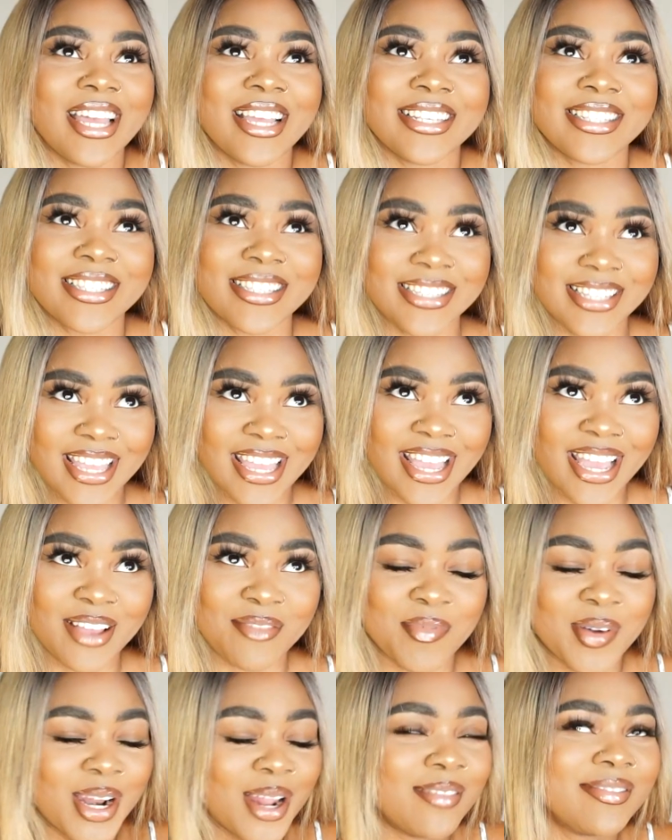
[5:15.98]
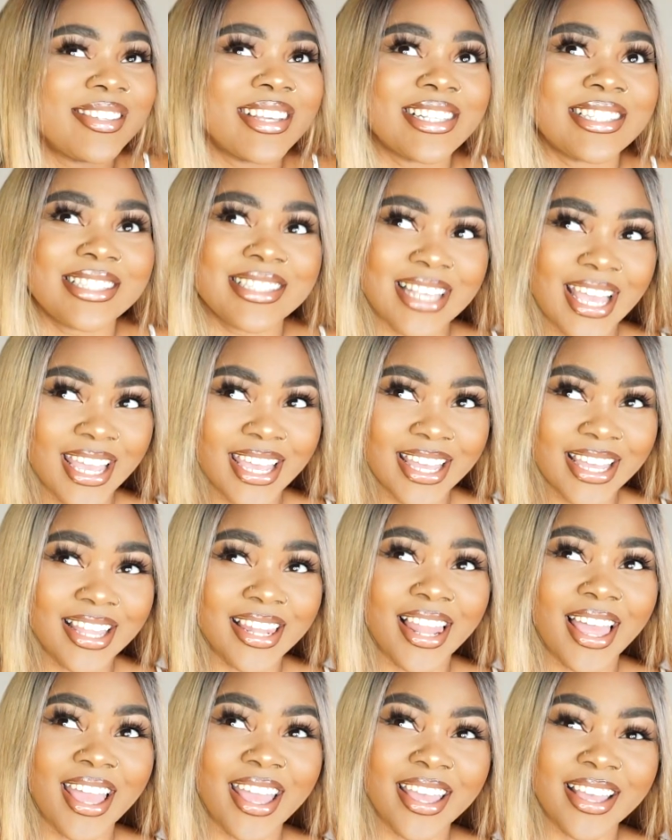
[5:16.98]
they stick, but I'm just
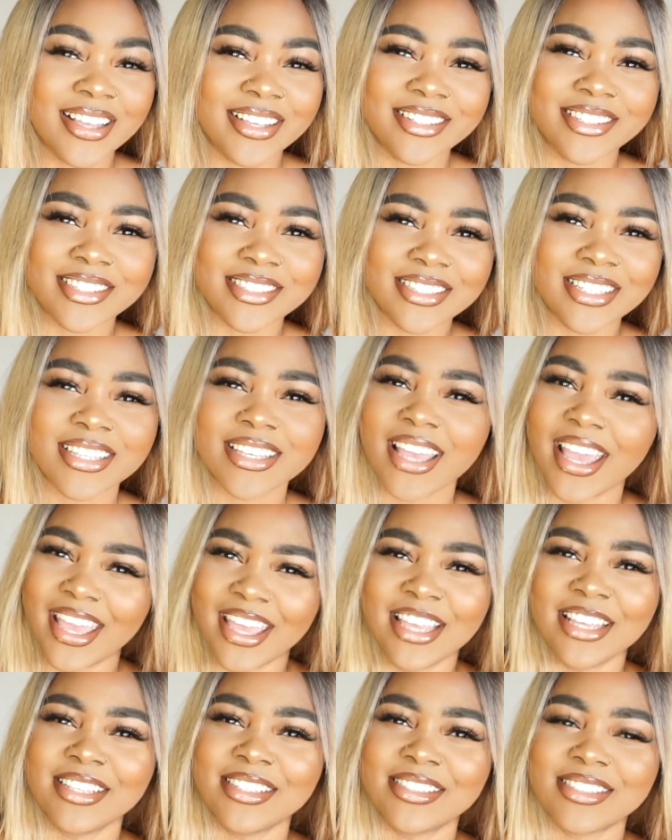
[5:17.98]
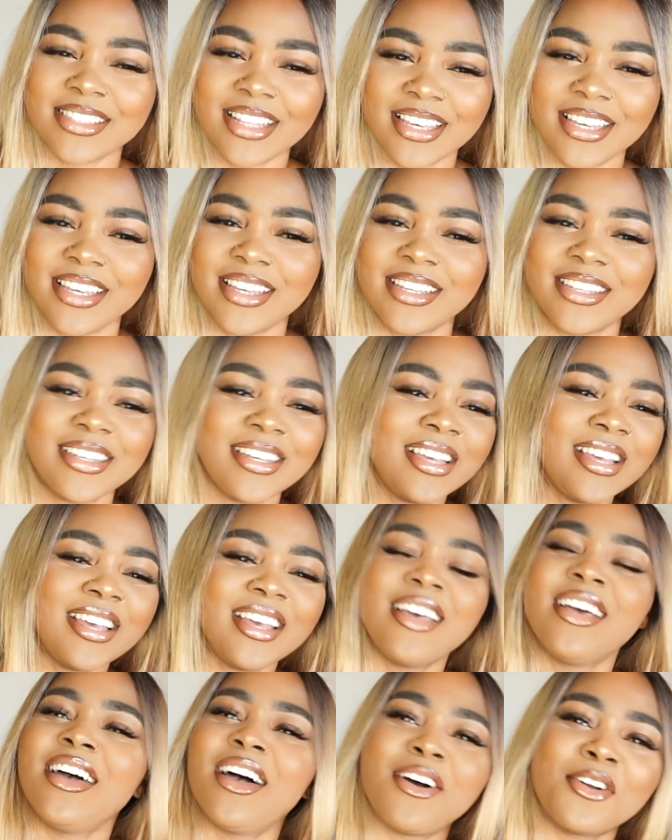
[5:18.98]
saying like, just in case, like,
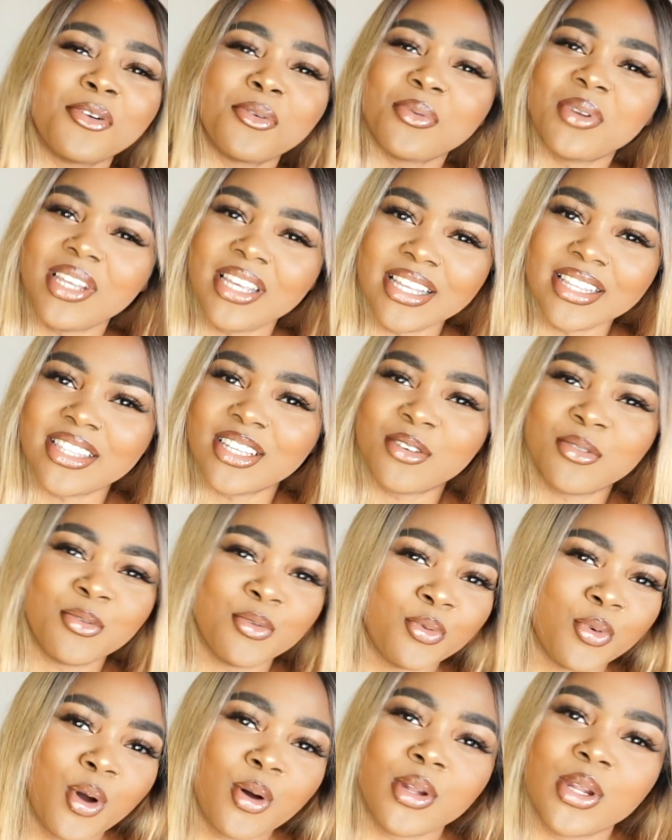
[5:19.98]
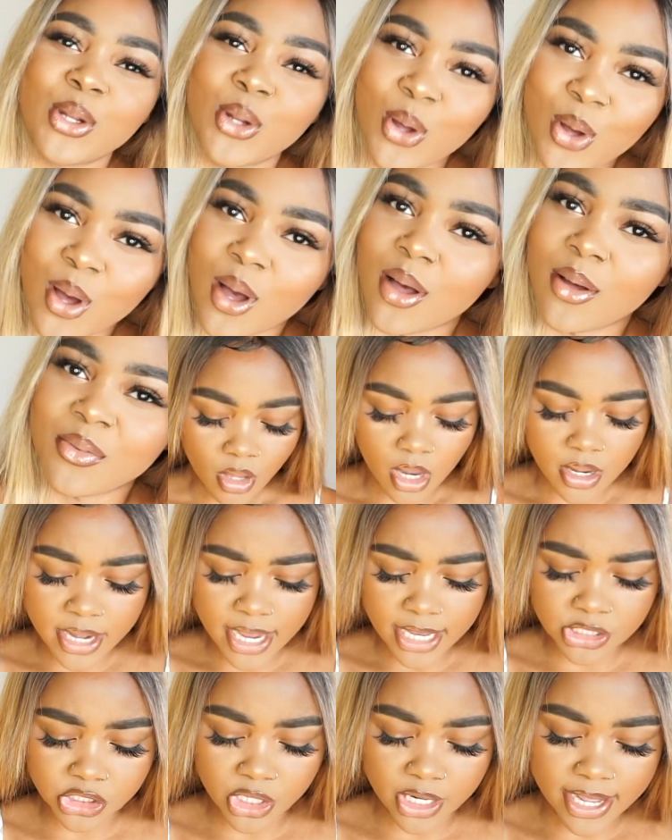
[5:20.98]
I don't need them rolling off.
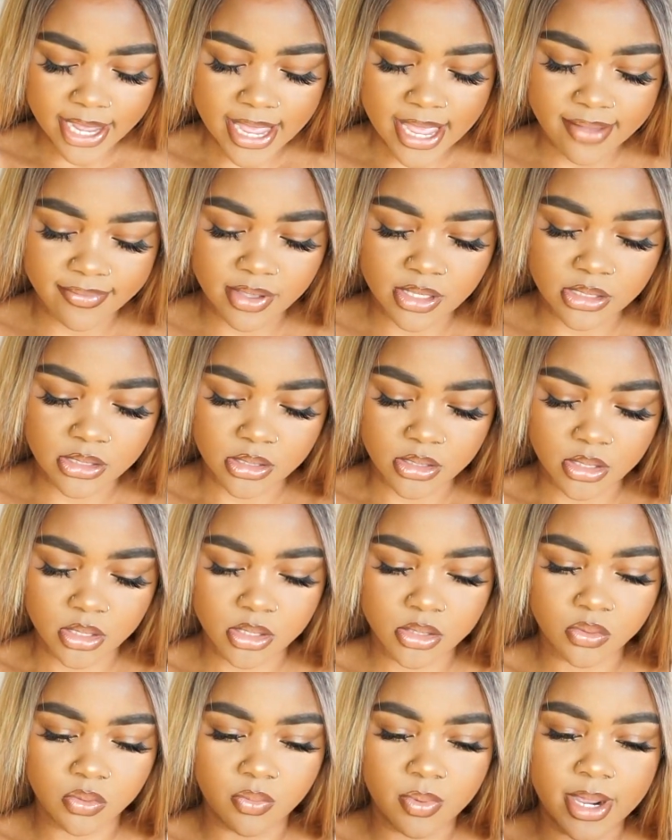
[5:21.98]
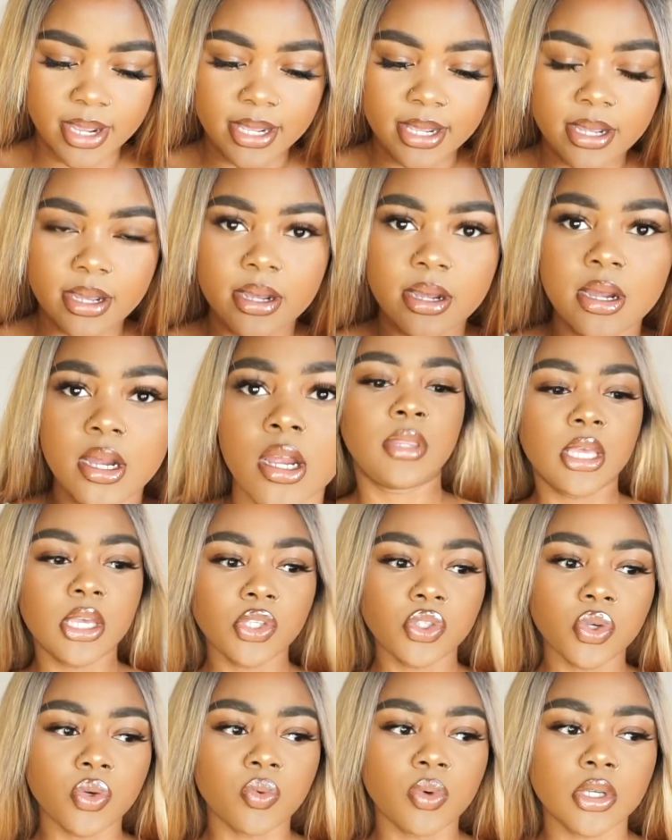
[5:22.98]
Next shirt I have is this one right here.
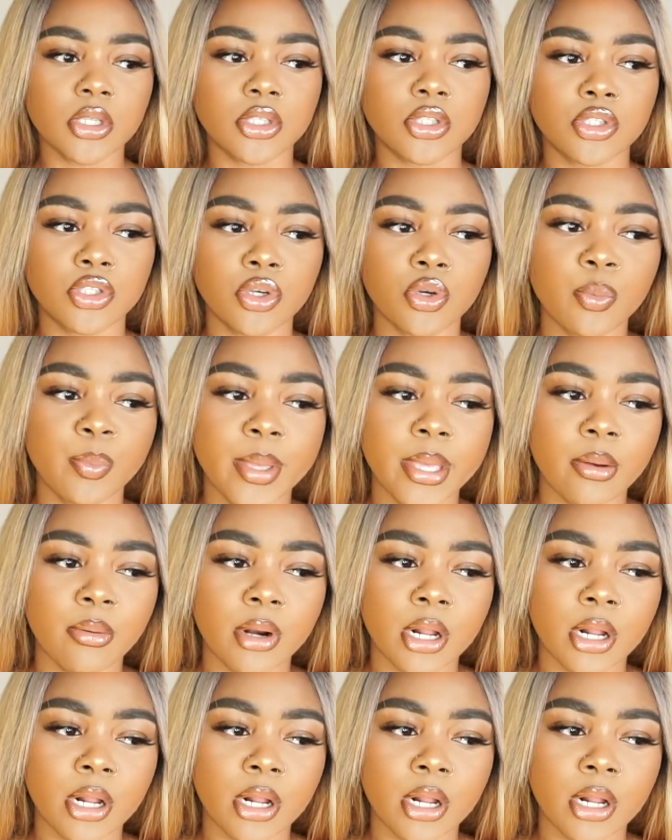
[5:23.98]
This one was too big